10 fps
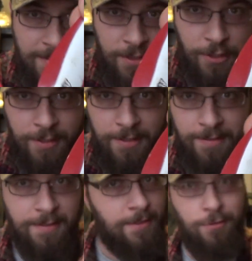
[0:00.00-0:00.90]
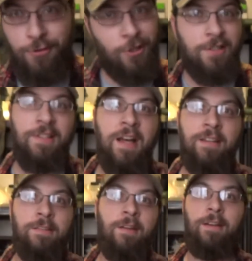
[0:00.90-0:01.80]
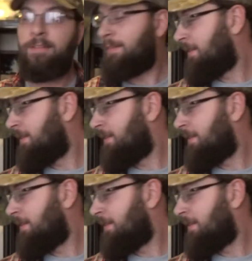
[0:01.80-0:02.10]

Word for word: as good. They're just not as good.